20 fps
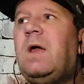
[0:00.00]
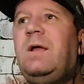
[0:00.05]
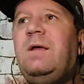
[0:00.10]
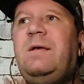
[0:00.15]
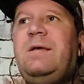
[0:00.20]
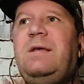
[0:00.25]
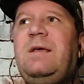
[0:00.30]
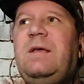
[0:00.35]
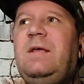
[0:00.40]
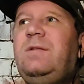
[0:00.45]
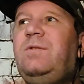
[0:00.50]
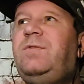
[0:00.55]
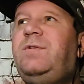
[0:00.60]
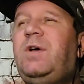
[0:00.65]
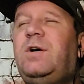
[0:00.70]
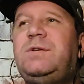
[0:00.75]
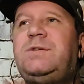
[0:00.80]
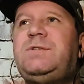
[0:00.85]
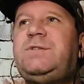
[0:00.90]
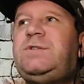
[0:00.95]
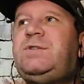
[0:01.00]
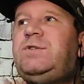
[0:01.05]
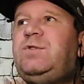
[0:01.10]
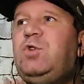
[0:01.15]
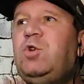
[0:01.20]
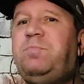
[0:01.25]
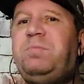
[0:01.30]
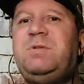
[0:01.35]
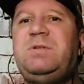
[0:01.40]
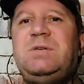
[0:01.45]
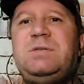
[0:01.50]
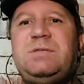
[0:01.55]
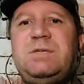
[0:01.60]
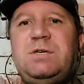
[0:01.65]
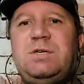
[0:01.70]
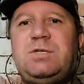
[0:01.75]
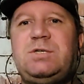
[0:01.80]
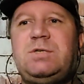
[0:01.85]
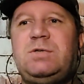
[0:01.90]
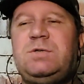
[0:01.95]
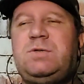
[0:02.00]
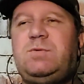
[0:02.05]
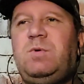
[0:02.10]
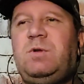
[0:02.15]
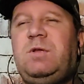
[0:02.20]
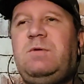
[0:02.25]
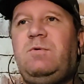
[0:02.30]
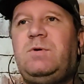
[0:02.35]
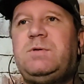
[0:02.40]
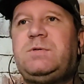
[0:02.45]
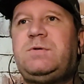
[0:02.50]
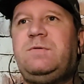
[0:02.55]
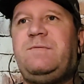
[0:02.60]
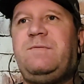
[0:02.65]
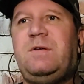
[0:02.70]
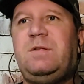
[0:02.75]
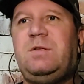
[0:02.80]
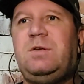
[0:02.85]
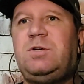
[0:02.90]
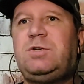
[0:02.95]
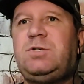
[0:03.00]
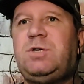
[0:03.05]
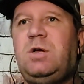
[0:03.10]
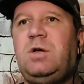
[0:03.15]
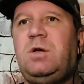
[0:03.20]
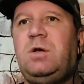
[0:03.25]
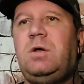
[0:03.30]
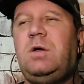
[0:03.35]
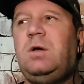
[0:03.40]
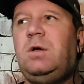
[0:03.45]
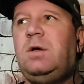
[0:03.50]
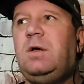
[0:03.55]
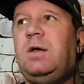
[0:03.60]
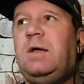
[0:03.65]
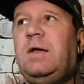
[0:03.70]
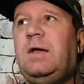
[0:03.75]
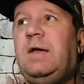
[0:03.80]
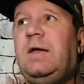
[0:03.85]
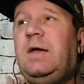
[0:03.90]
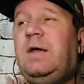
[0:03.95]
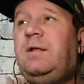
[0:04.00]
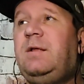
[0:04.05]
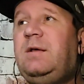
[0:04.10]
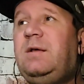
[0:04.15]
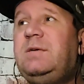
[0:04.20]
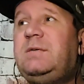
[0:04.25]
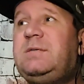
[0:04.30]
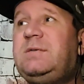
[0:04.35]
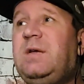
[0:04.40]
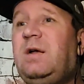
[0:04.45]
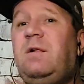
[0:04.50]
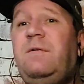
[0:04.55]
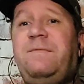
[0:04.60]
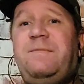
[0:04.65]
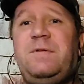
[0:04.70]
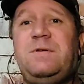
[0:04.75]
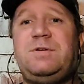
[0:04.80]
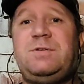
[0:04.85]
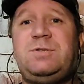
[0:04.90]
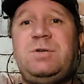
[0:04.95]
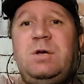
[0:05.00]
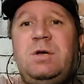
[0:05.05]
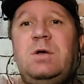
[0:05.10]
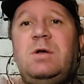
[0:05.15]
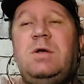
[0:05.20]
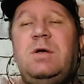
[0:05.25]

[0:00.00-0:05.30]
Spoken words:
He does stupid decisions when he wants to finish, and he's selfish.